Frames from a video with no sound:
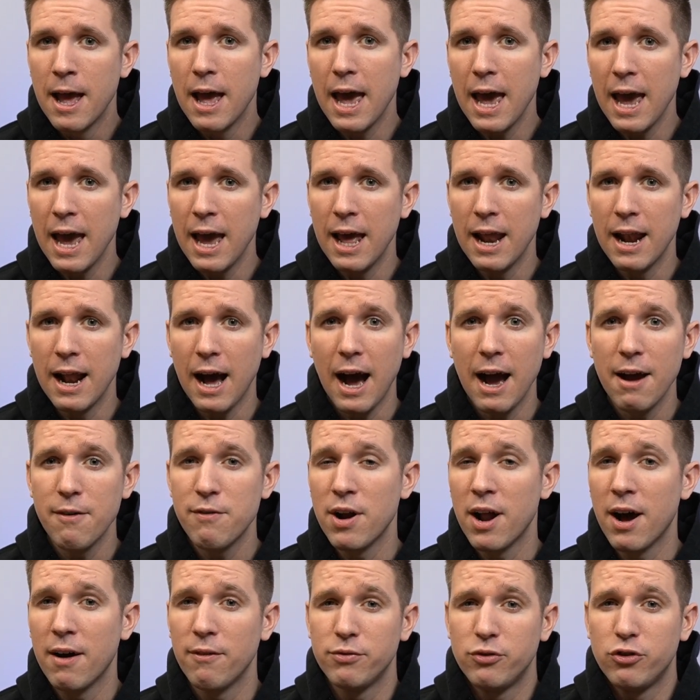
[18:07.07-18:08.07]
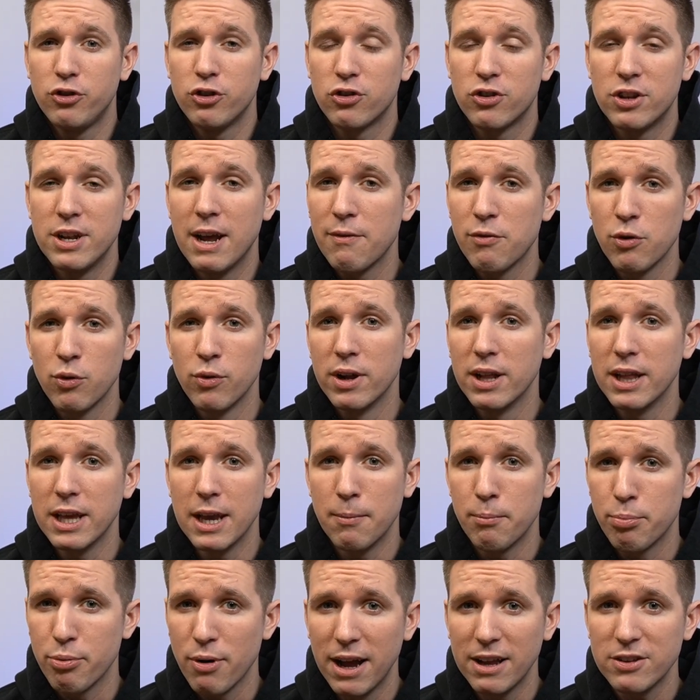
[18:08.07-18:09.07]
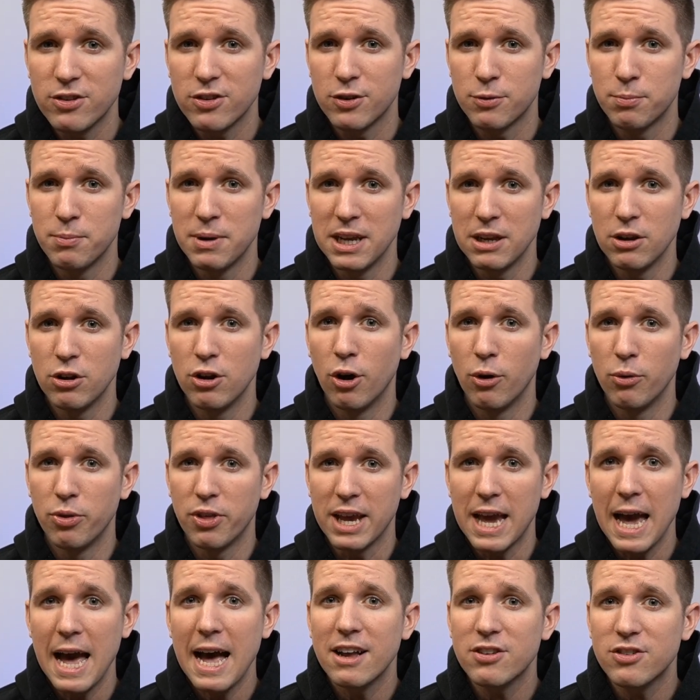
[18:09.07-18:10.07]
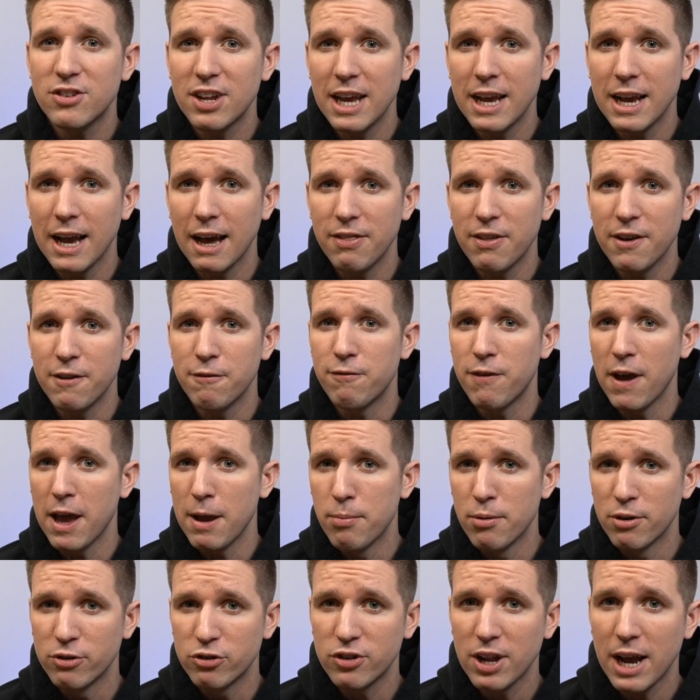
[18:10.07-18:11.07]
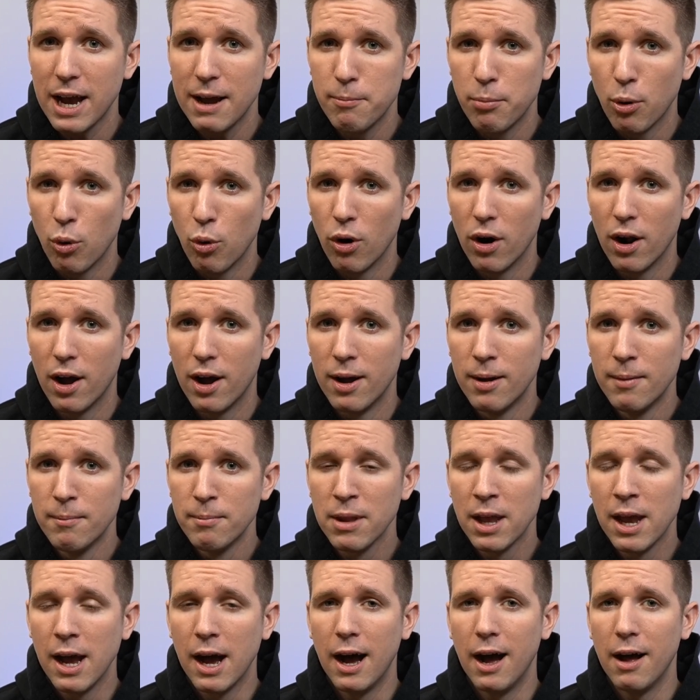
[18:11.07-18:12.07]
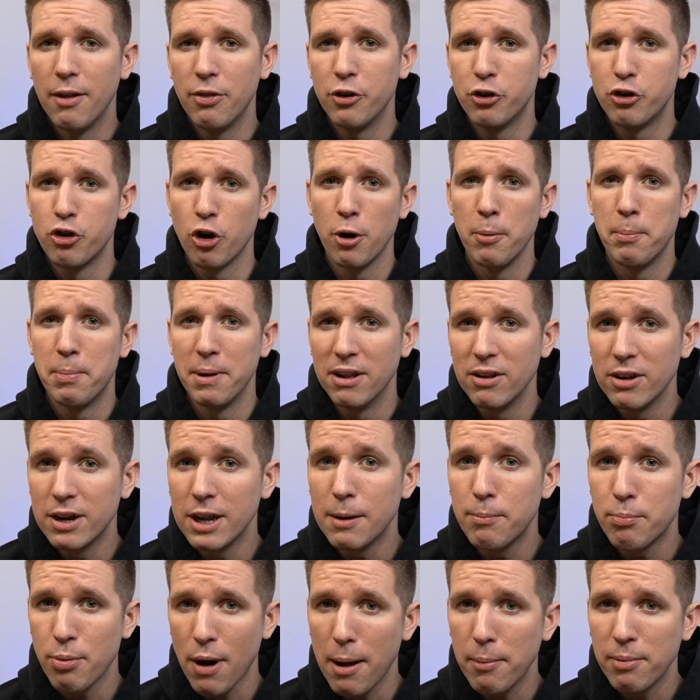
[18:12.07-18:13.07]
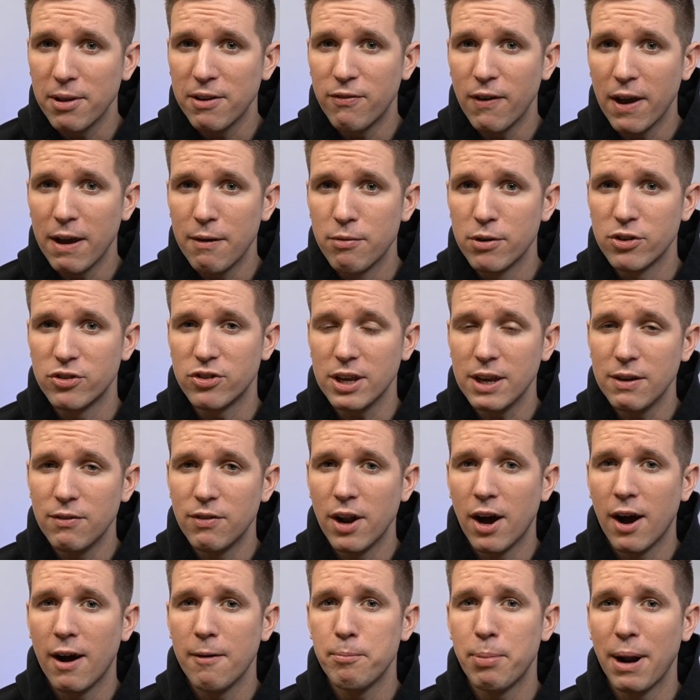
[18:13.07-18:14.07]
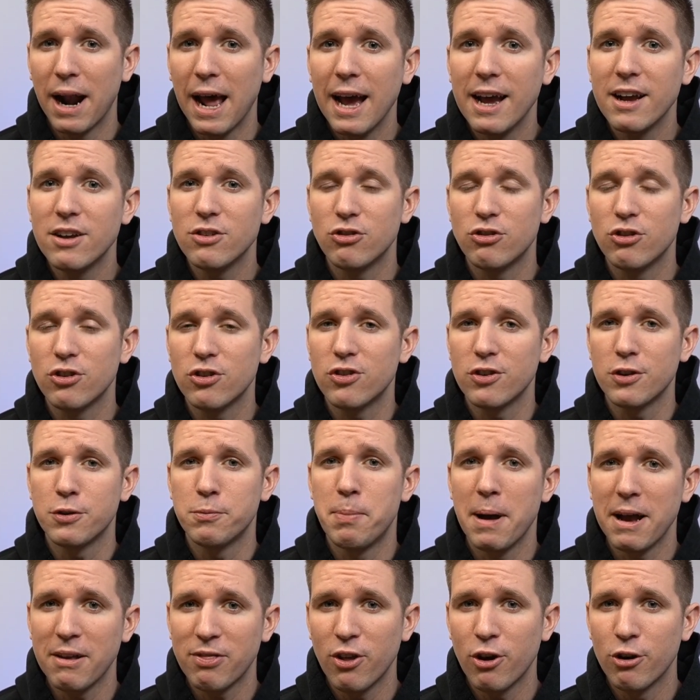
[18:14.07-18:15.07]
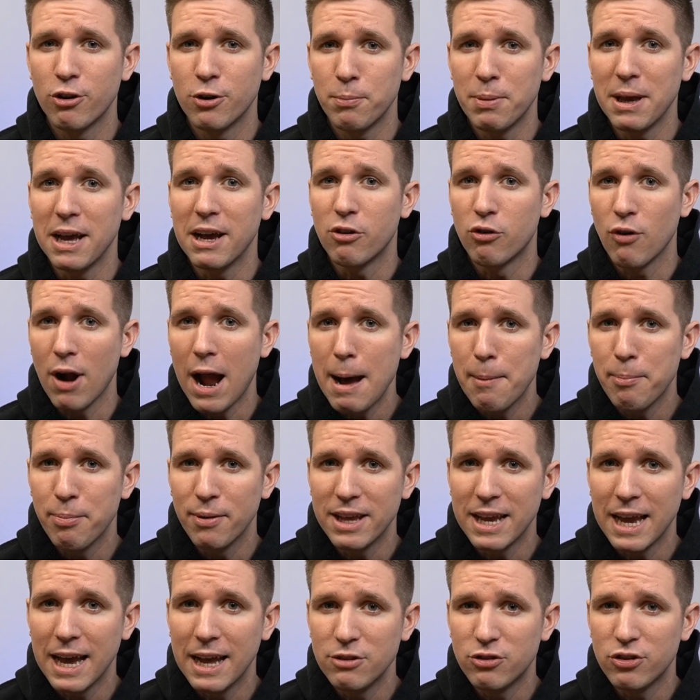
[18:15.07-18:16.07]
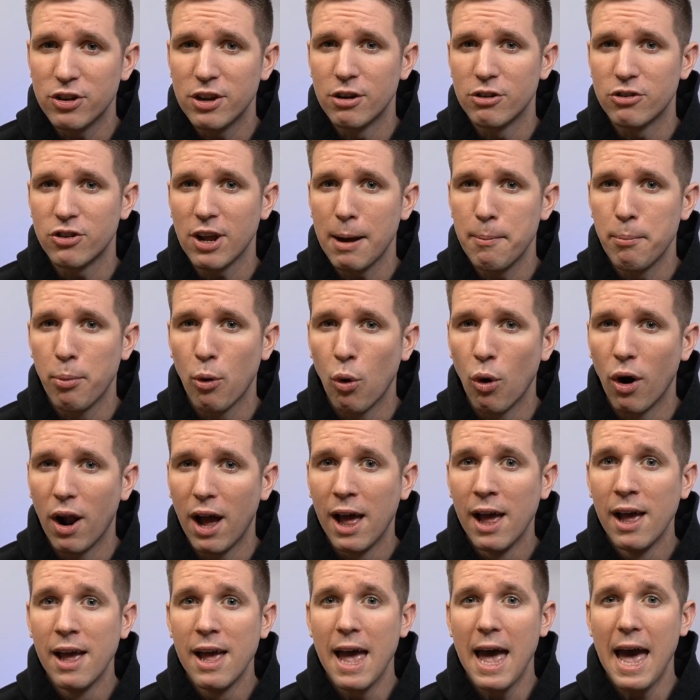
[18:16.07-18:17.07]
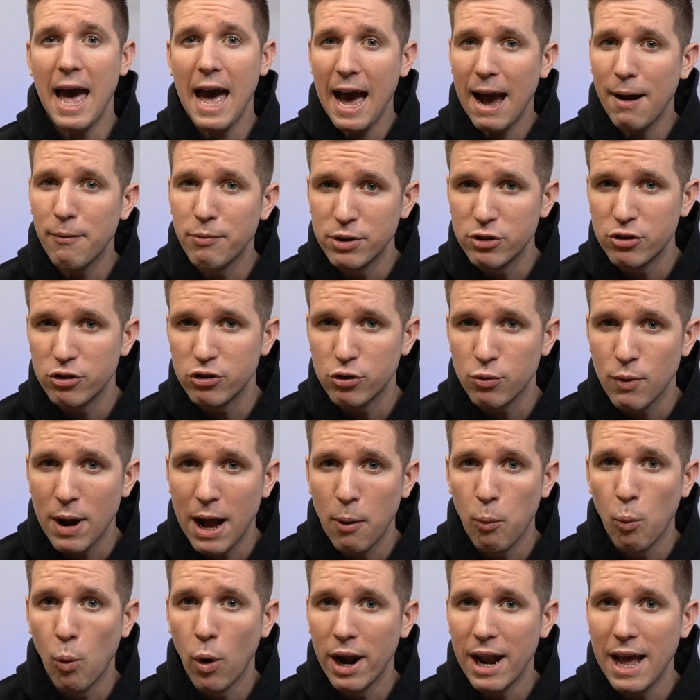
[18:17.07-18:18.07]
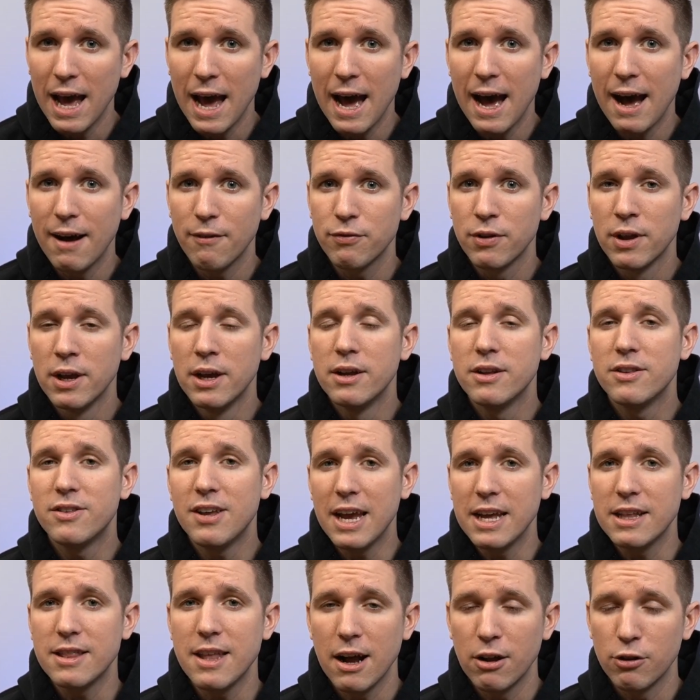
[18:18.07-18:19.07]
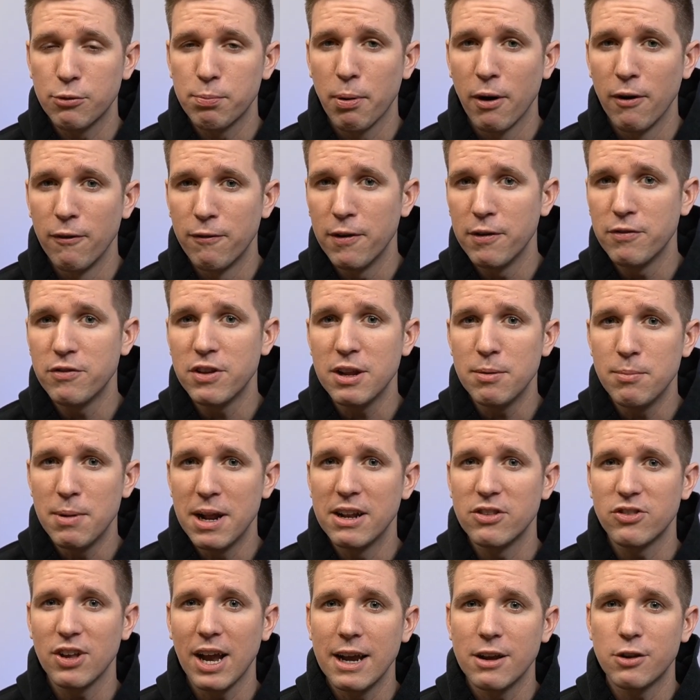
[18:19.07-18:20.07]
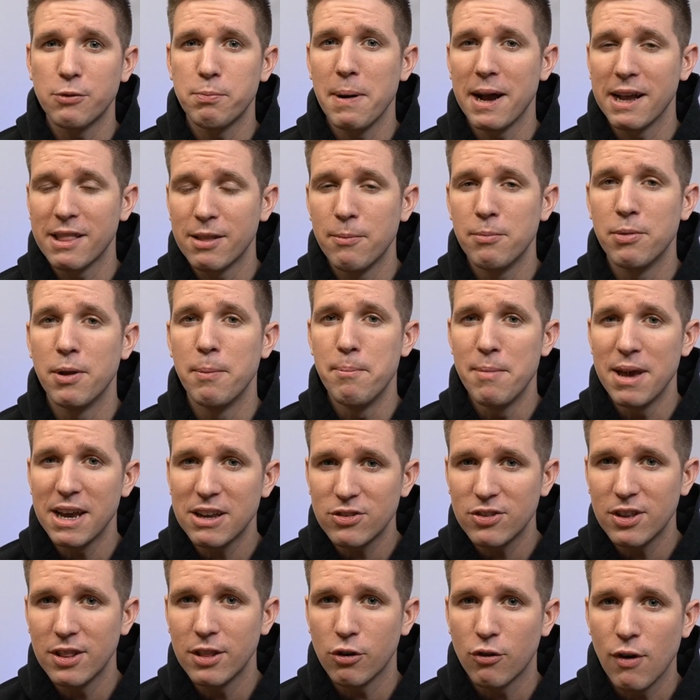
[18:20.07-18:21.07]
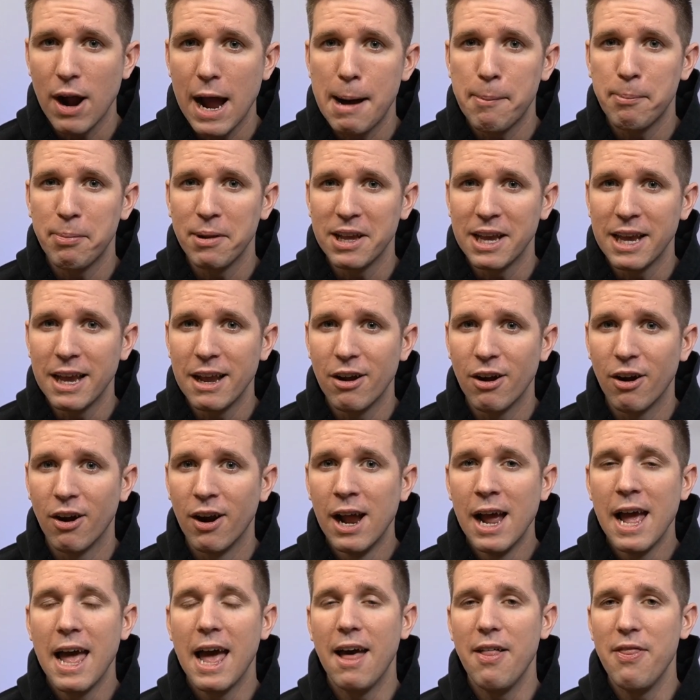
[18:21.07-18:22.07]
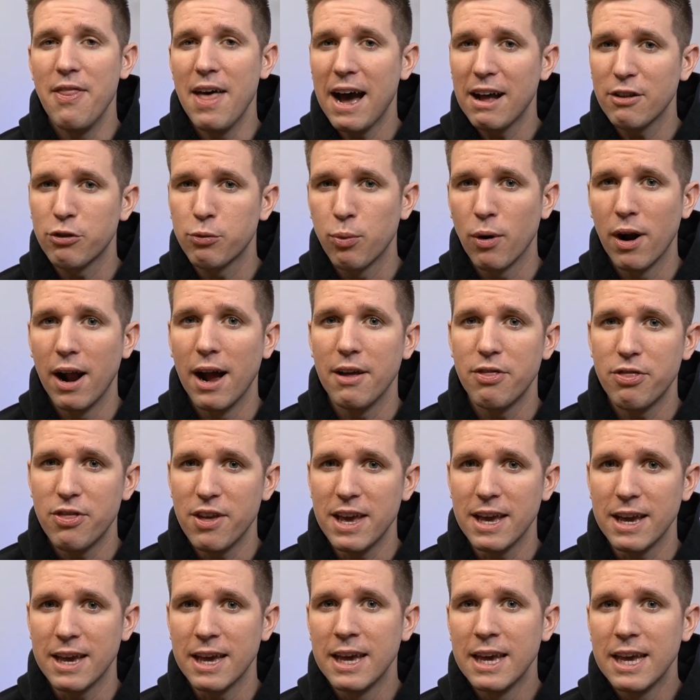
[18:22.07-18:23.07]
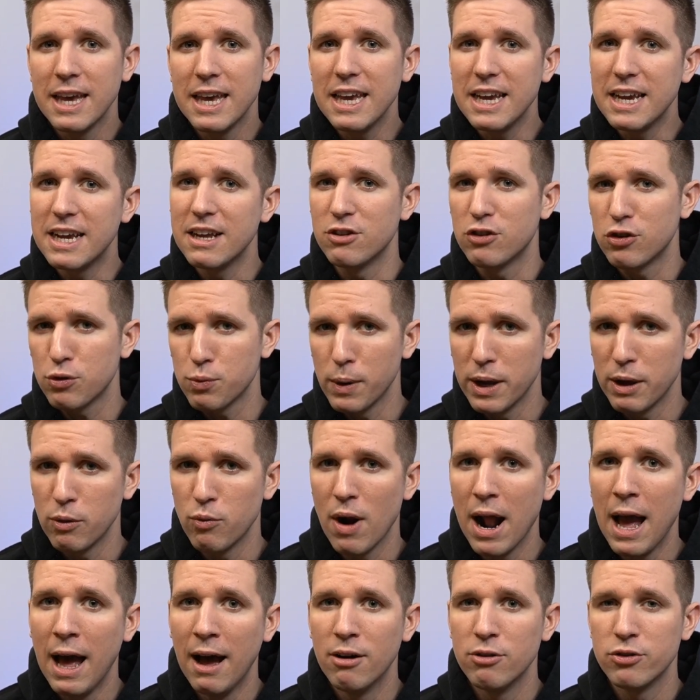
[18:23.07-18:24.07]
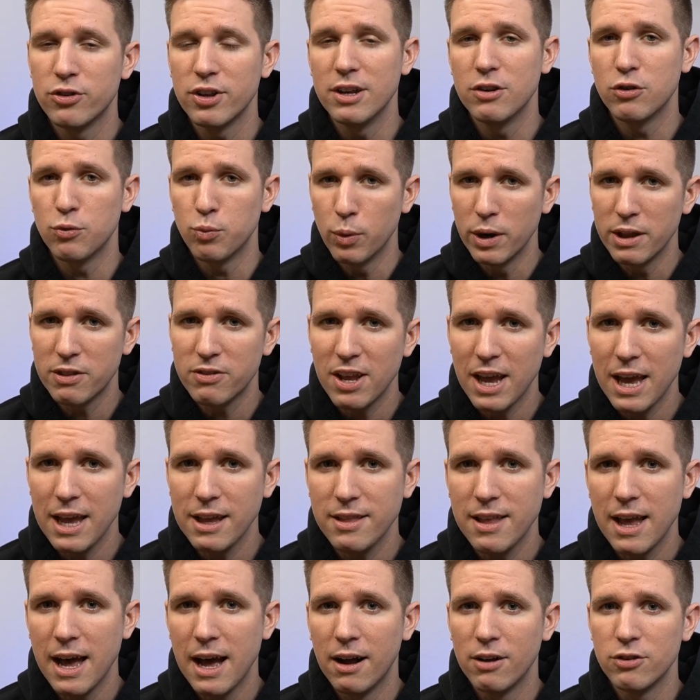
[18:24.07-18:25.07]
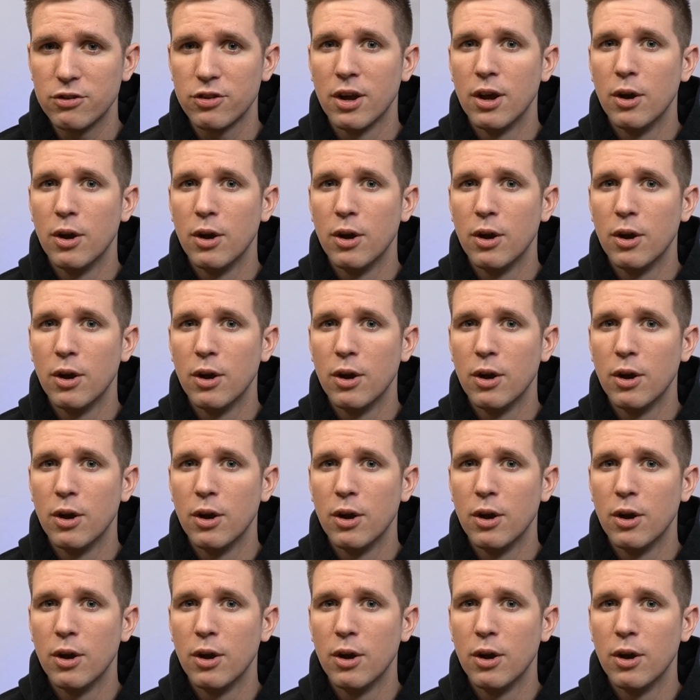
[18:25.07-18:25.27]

And Ivanov just never really impresses me. You know, the gas tank, I think, favors Tybura. Uh, the durability probably favors Ivanov, but I just expect there to be a grappling edge here. Tybura averages around one and a half takedowns per 15 minutes. I expect him to mix in the grappling here, and that's where I think he can swing rounds is with takedowns,